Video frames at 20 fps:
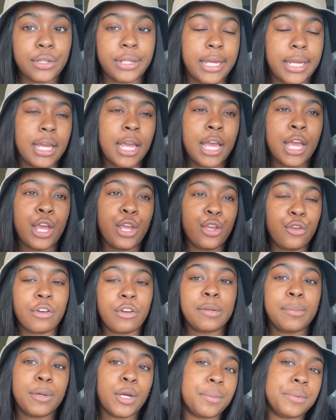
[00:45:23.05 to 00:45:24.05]
Like you got
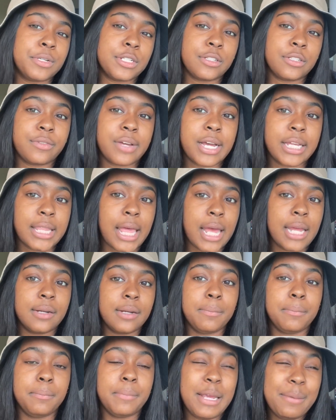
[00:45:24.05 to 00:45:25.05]
to be open to the fact
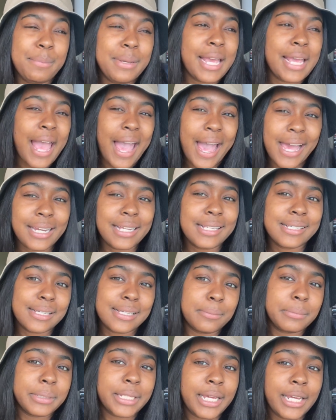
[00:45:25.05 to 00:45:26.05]
that maybe adding
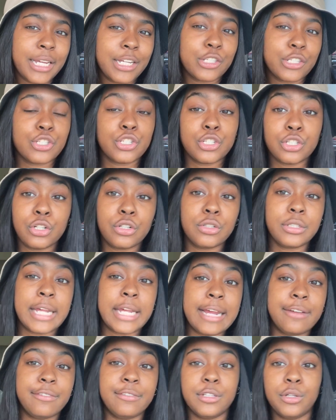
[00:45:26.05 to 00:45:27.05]
something to your
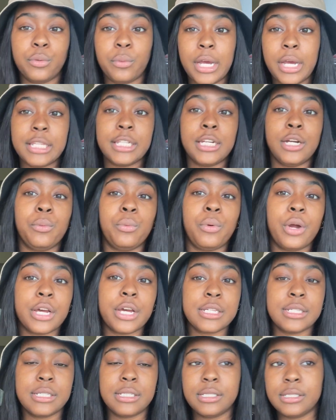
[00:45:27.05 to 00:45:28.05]
life and the way that it
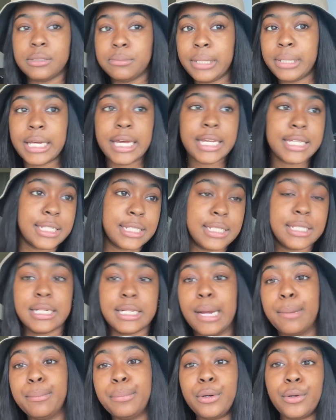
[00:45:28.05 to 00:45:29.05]
works, and because it's
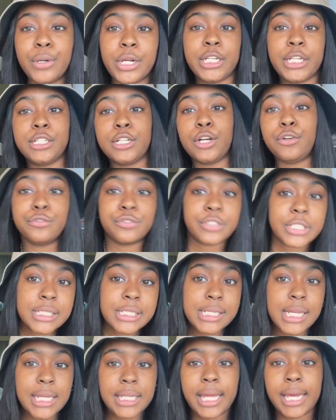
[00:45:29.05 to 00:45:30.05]
not broken, don't fix it.